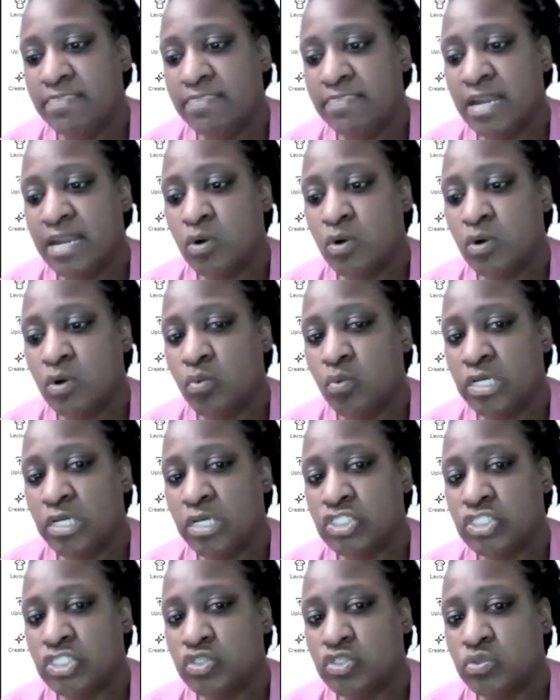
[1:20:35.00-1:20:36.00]
And then I'm
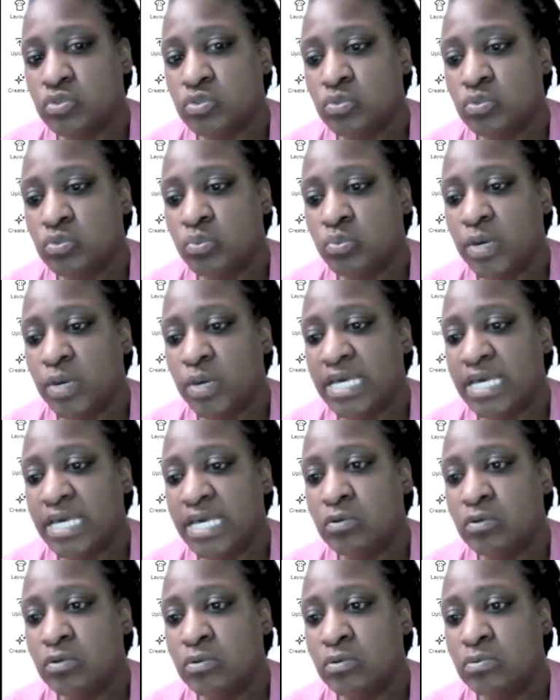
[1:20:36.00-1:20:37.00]
going to
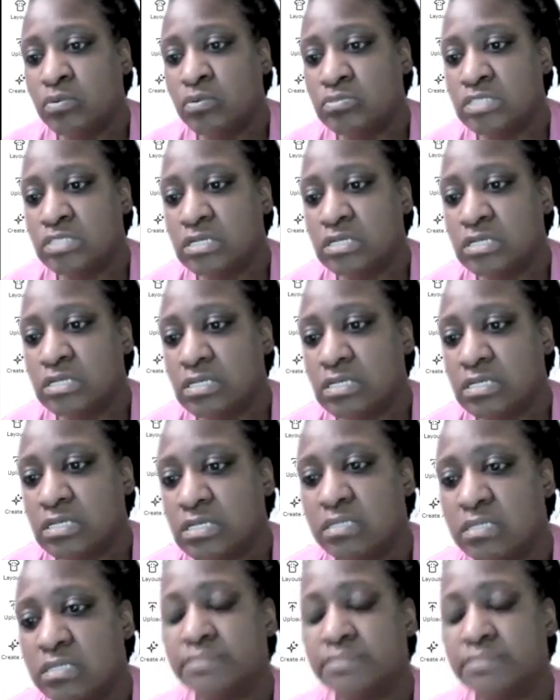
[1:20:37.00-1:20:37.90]
weld.